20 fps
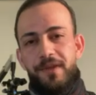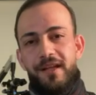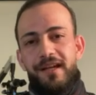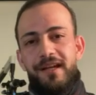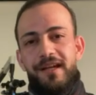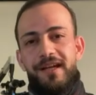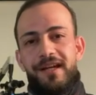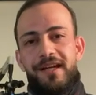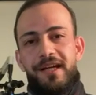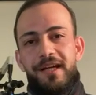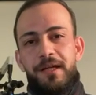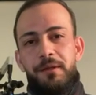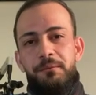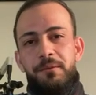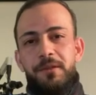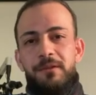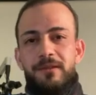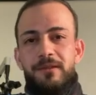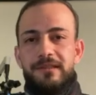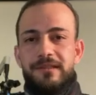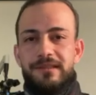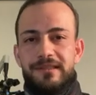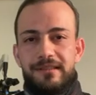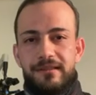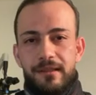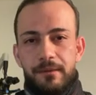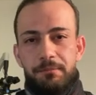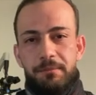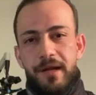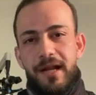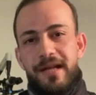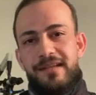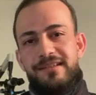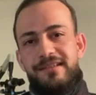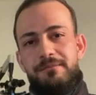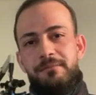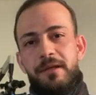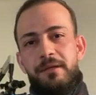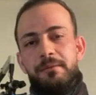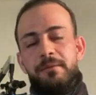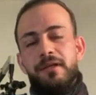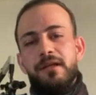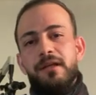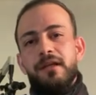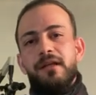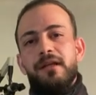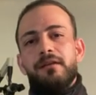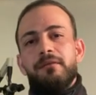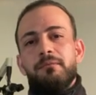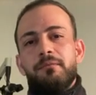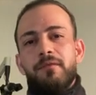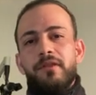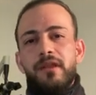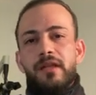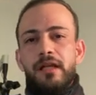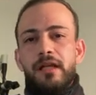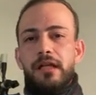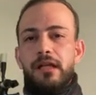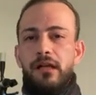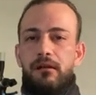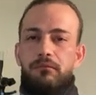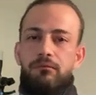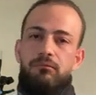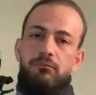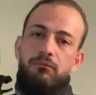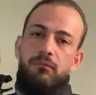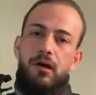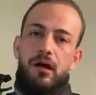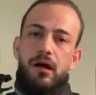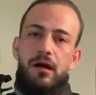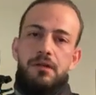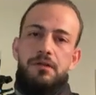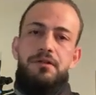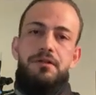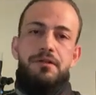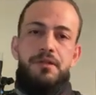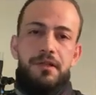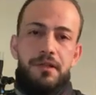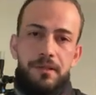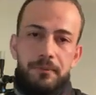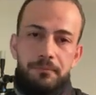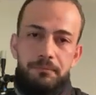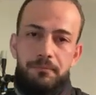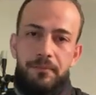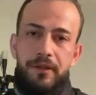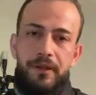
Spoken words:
because the prices maybe there are cheap.